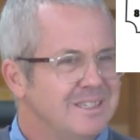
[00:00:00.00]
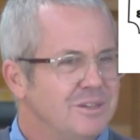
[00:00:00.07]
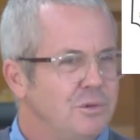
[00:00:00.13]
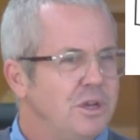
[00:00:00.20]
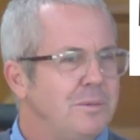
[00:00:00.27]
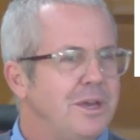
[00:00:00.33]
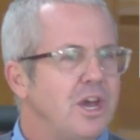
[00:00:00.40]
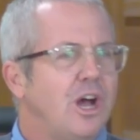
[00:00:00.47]
We're
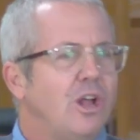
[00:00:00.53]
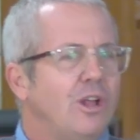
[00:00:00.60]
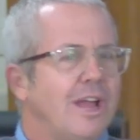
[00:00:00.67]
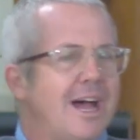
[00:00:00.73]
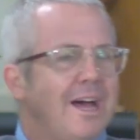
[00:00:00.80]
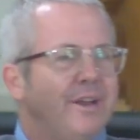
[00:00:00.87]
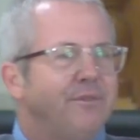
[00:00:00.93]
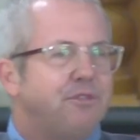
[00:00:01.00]
going to be
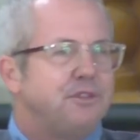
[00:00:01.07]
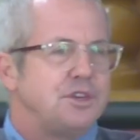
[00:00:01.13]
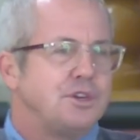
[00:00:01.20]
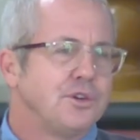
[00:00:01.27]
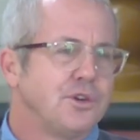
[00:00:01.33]
wholehearted for you,